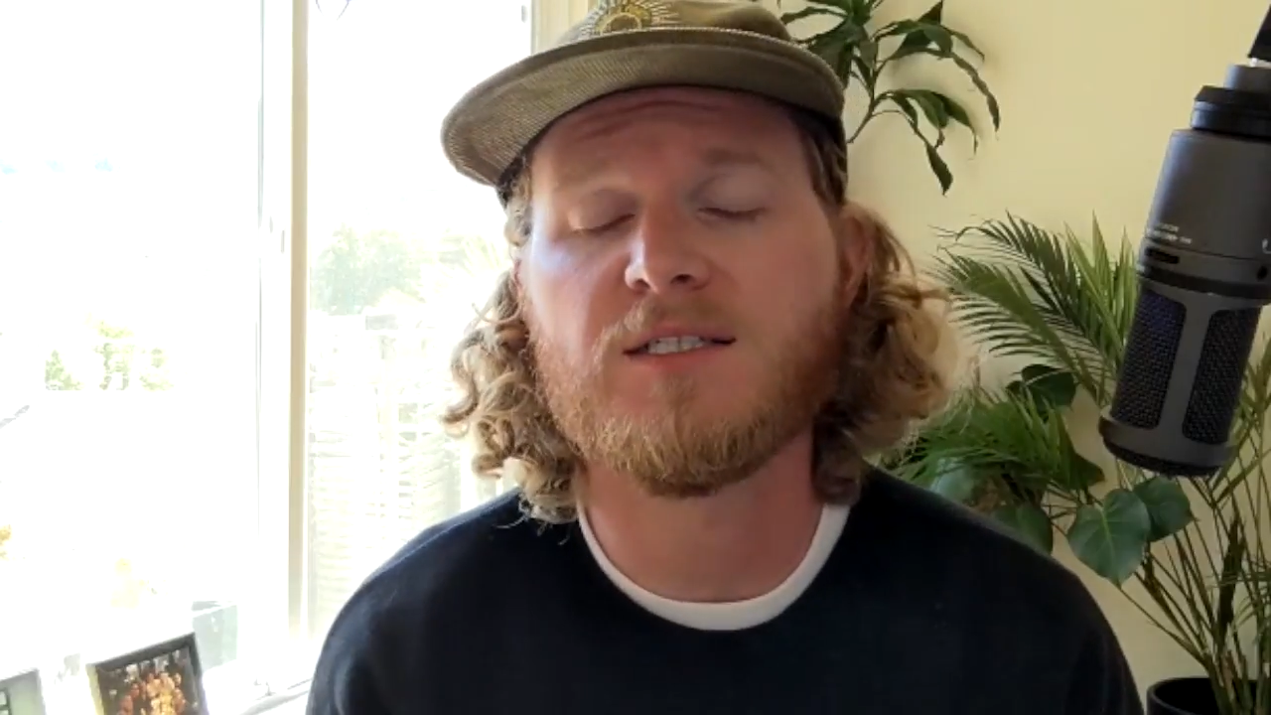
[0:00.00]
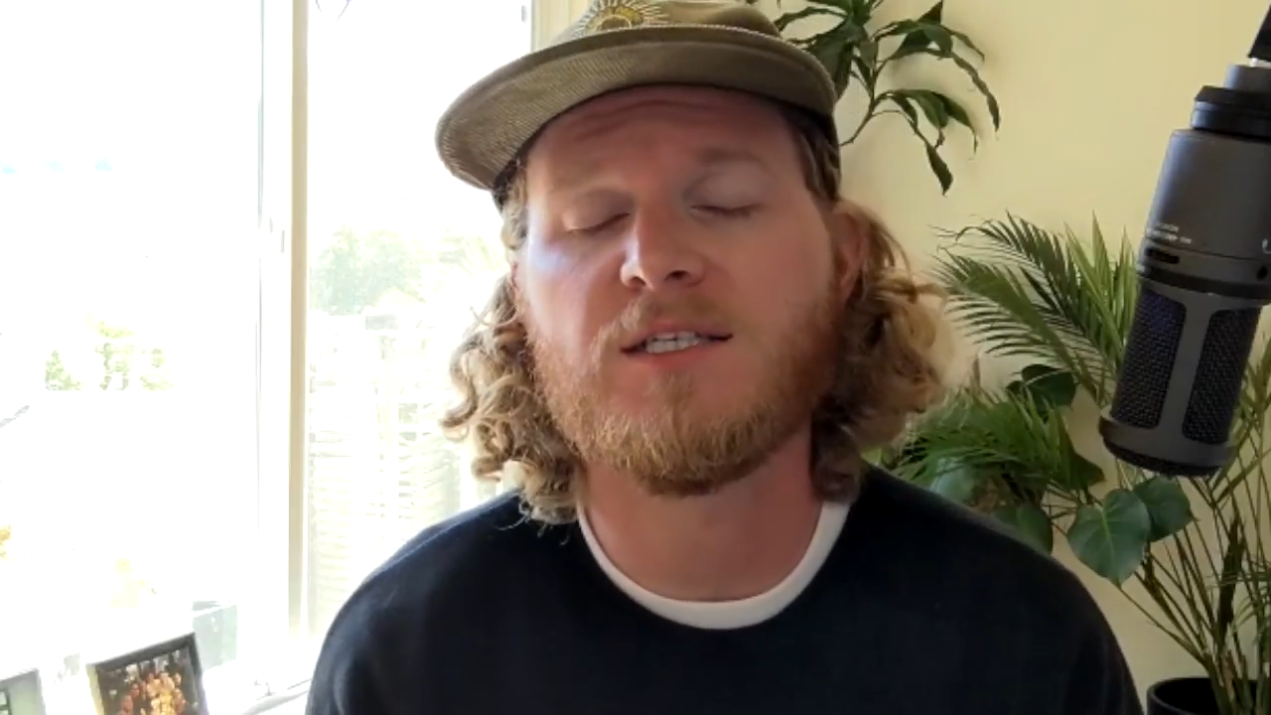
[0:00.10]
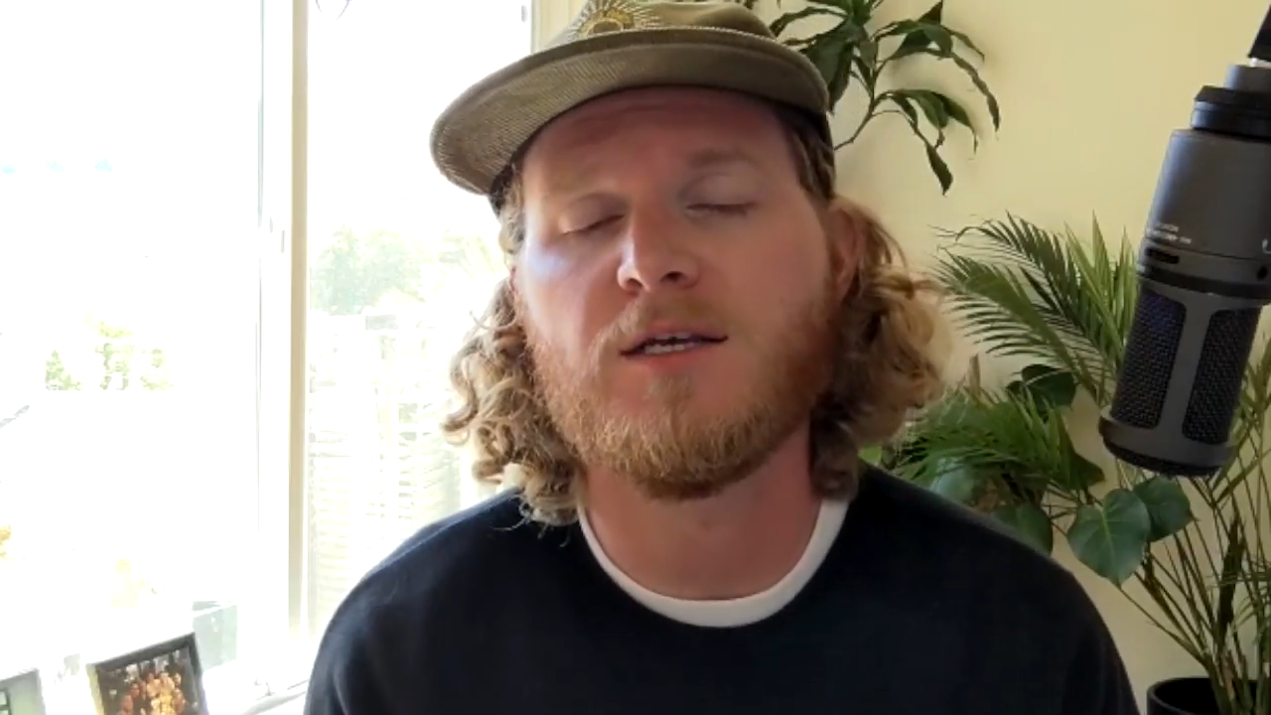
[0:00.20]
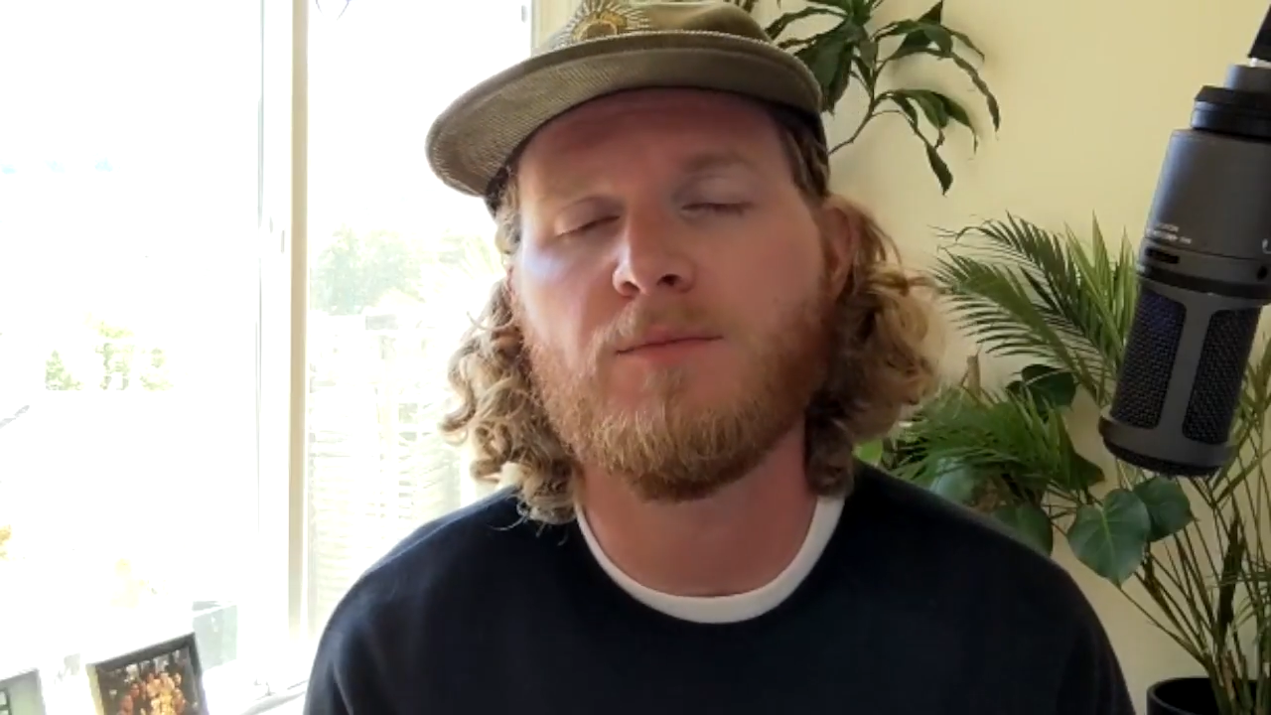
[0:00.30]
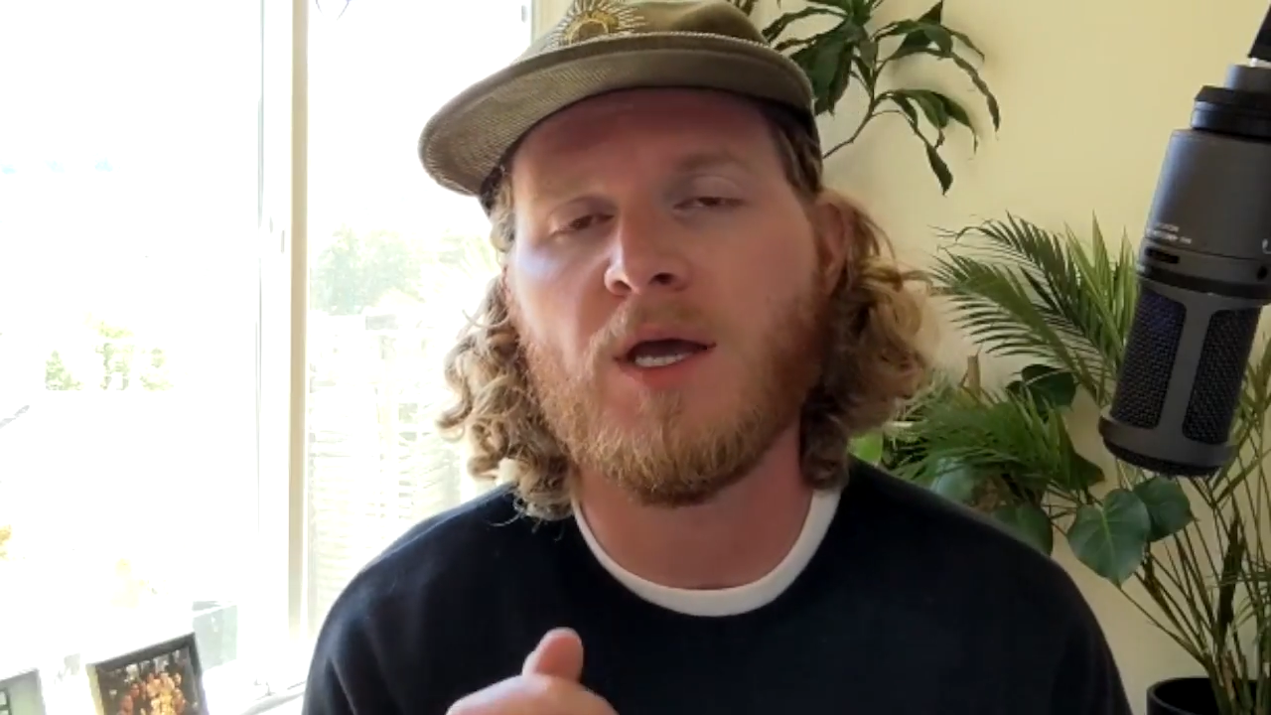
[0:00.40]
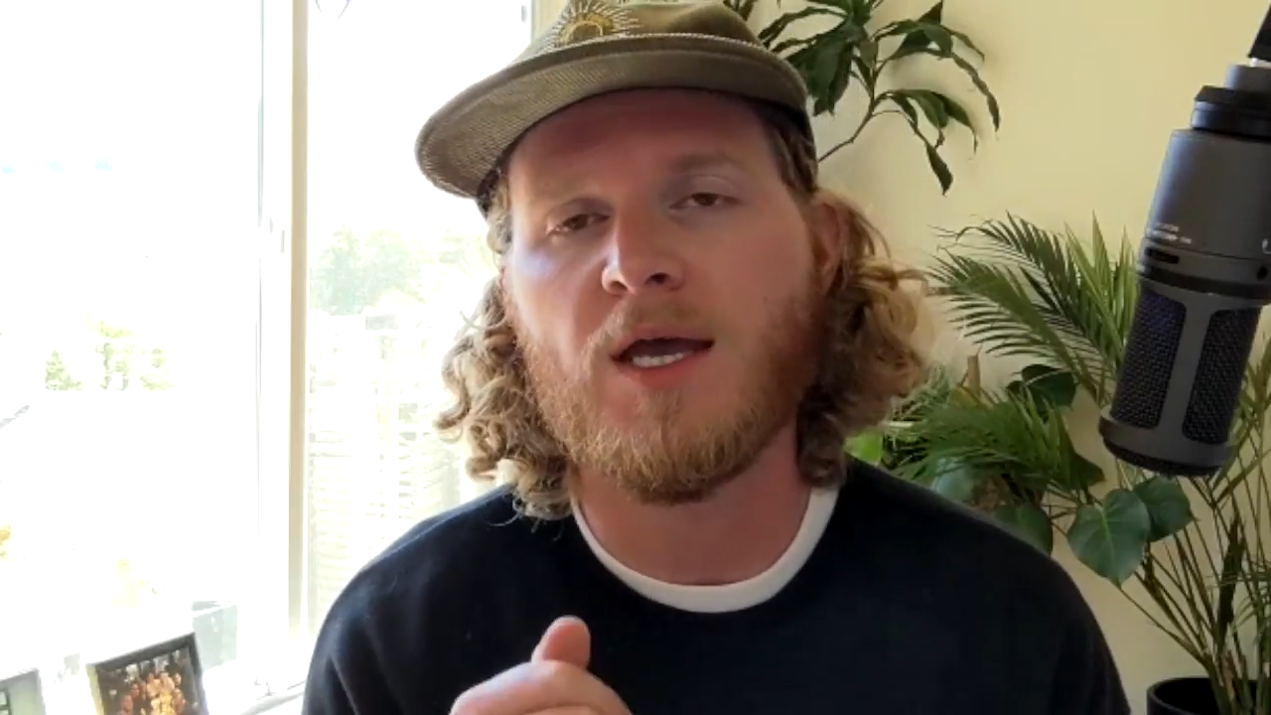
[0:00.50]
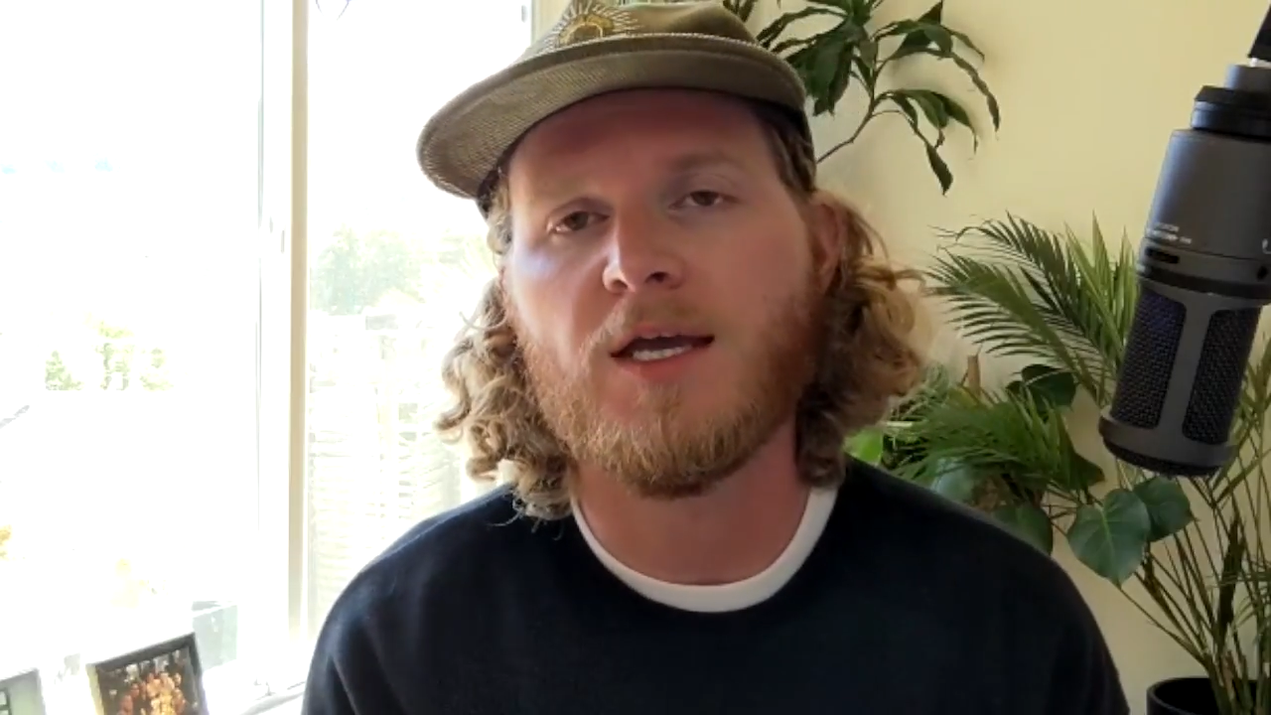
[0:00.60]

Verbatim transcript: team